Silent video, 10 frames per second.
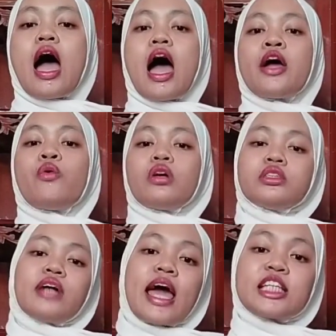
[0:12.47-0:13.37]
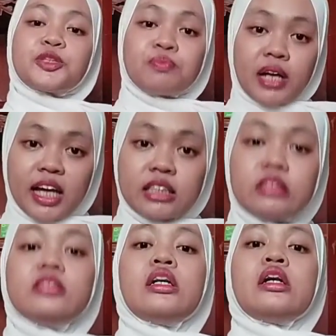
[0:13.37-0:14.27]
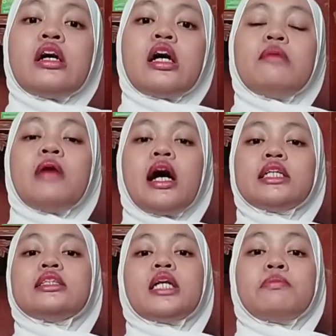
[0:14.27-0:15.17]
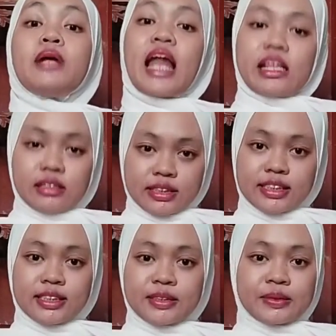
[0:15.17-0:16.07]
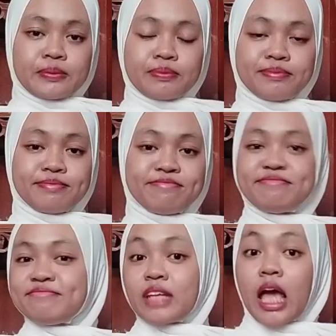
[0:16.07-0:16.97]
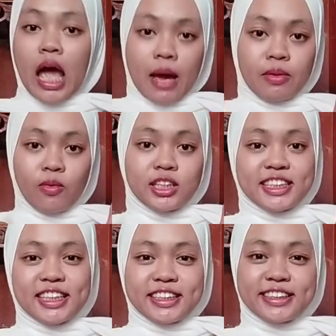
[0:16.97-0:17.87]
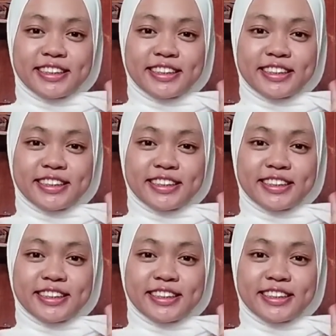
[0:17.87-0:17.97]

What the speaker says: I want to explain about politeness. Happy watching.